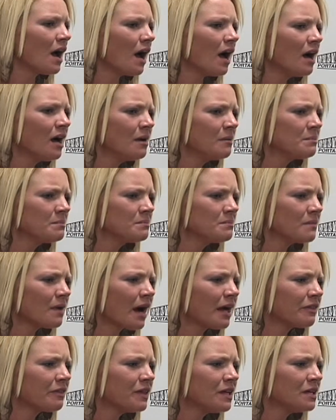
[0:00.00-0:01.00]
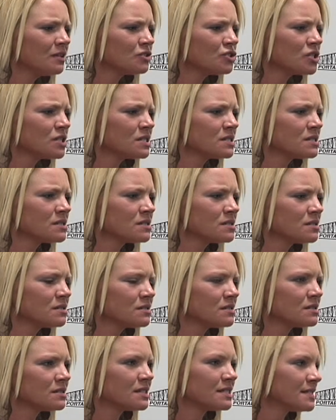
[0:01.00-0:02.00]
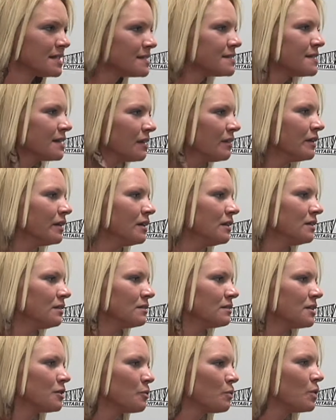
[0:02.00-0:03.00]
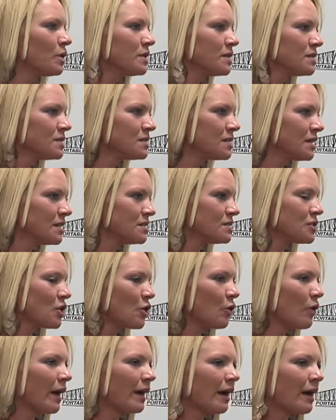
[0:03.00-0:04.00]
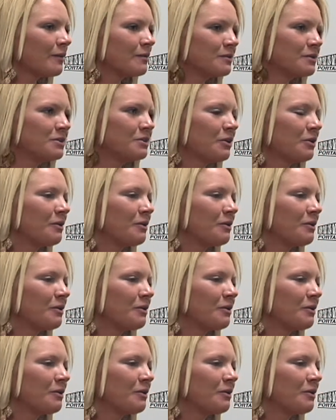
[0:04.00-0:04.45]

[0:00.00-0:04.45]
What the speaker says: I think just statistically it was. And so, like, I